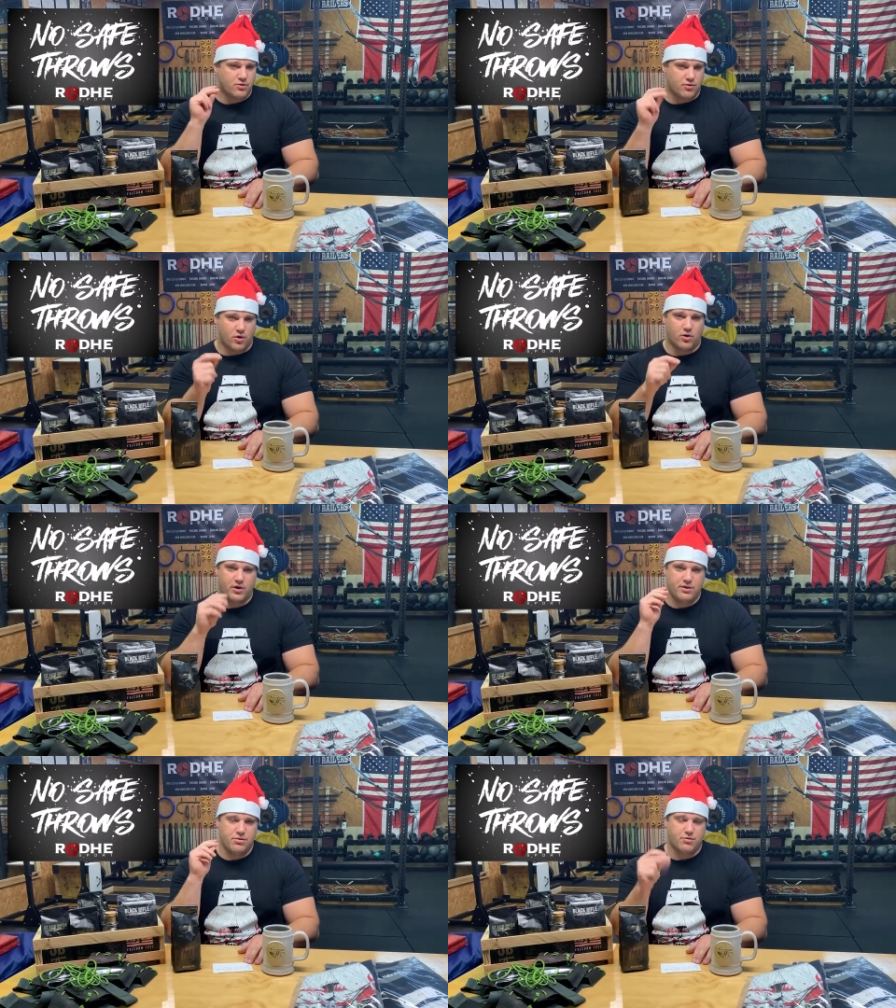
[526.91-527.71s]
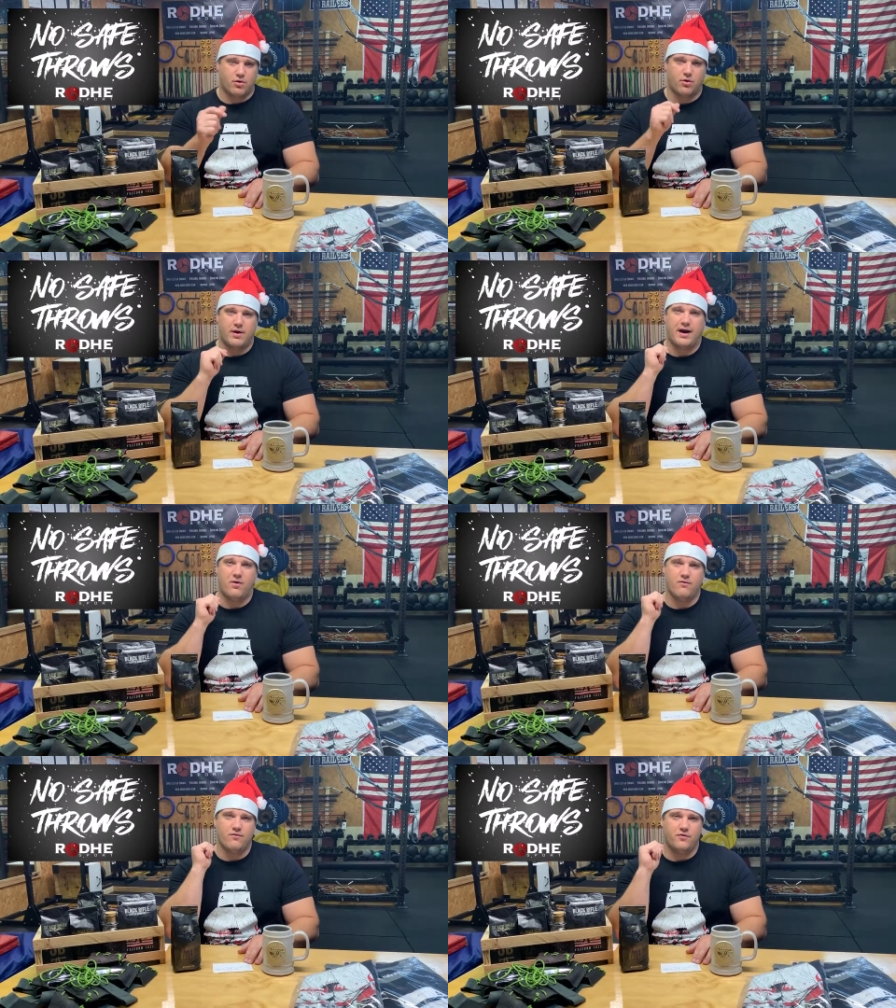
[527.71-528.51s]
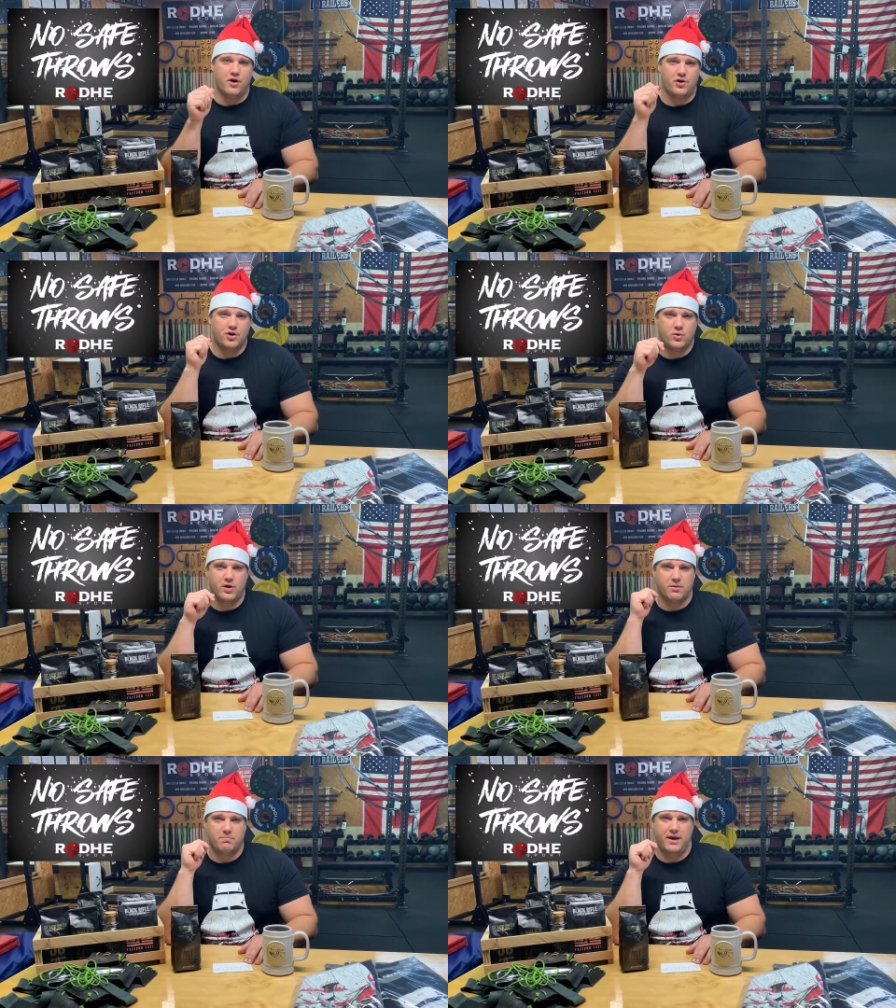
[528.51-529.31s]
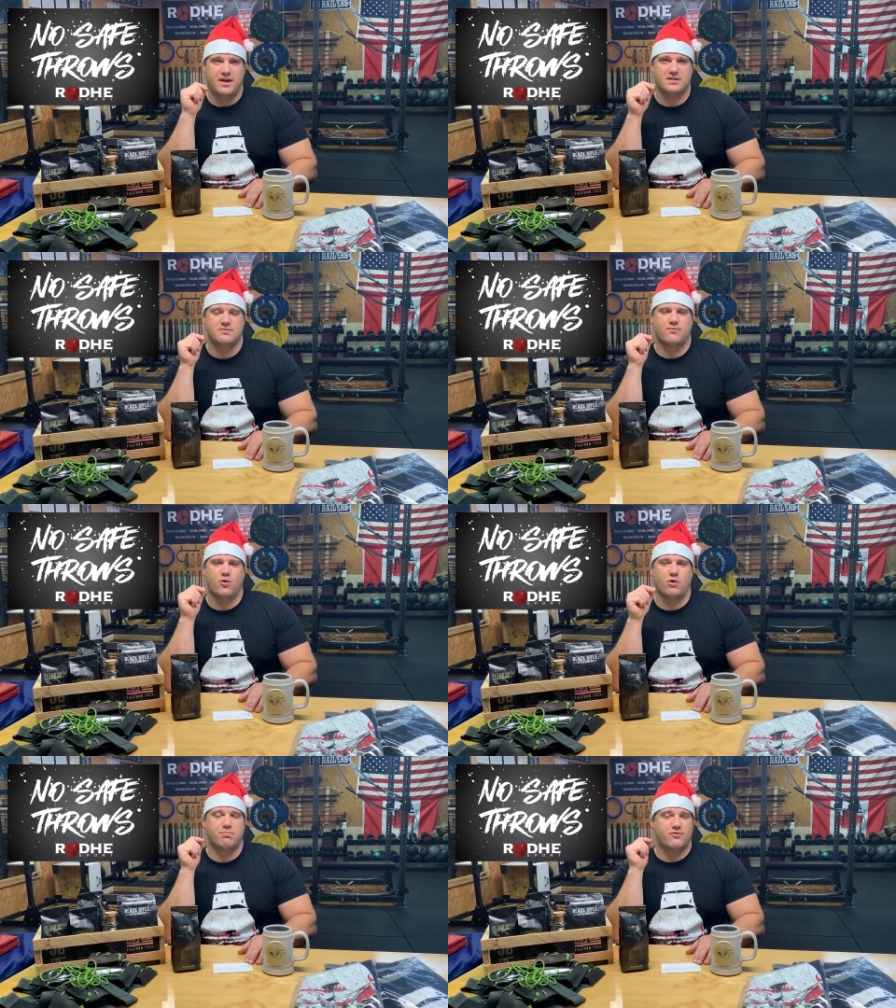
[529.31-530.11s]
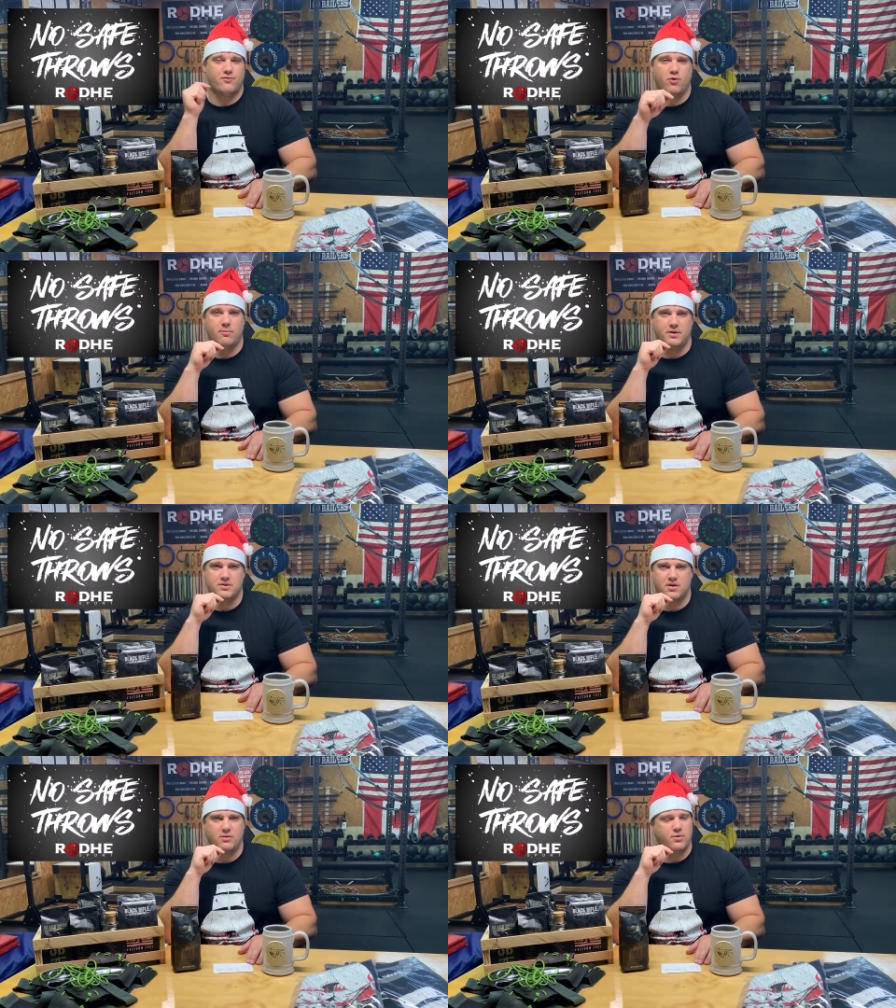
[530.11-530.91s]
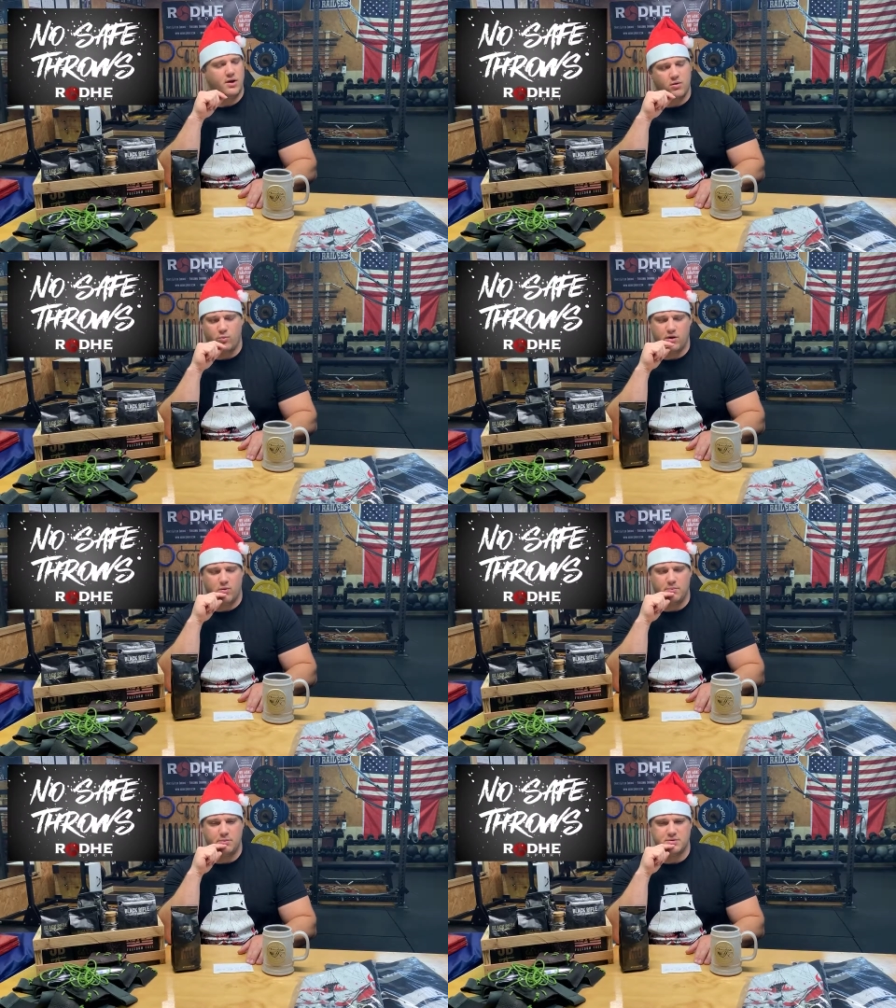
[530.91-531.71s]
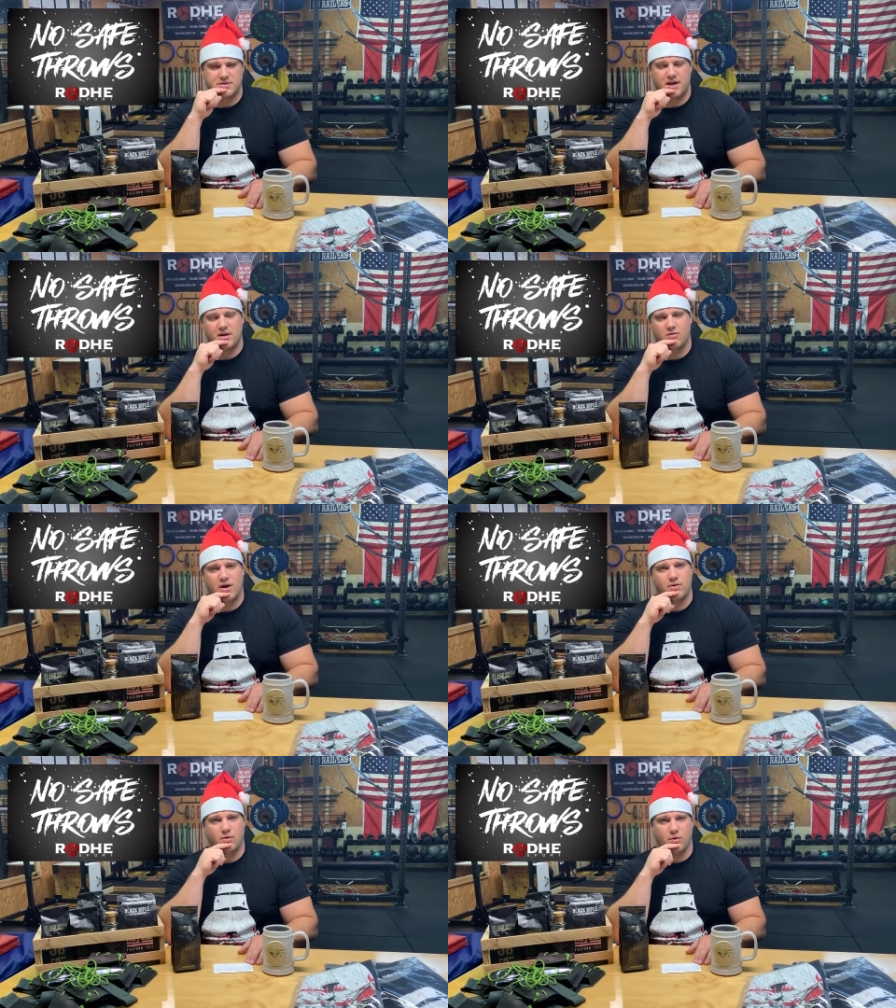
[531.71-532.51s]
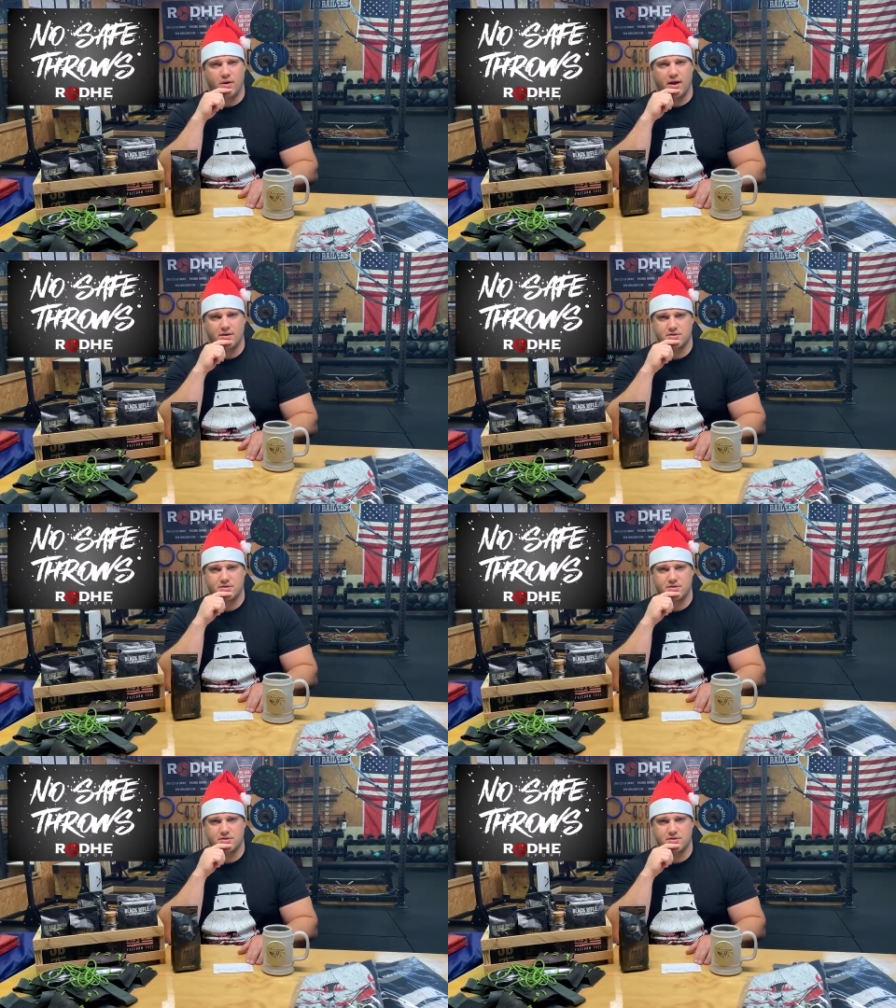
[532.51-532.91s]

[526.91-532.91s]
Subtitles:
Throw her in, throw her out. Very quick paced for performance. Right? We don't want people standing around a whole lot.